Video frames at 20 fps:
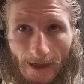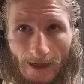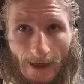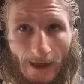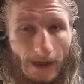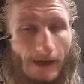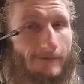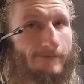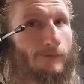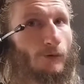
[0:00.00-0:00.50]

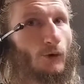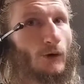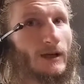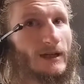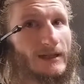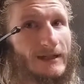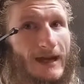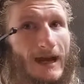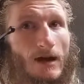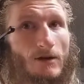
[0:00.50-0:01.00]
any Boy
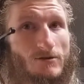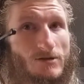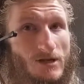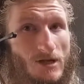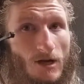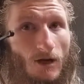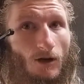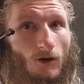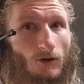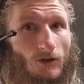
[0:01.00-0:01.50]
Scout
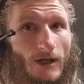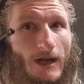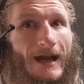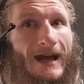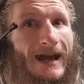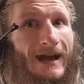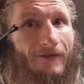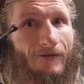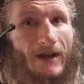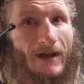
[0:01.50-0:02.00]
knows I
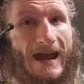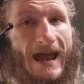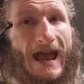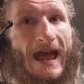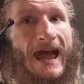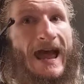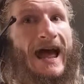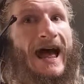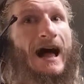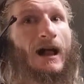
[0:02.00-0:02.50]
have a
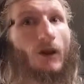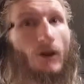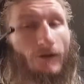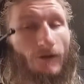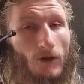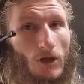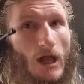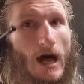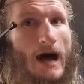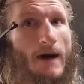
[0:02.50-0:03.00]
hell of a
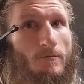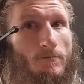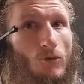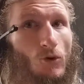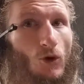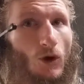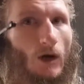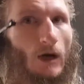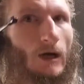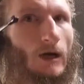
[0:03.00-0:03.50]
lot
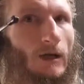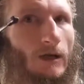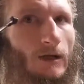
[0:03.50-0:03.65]
more.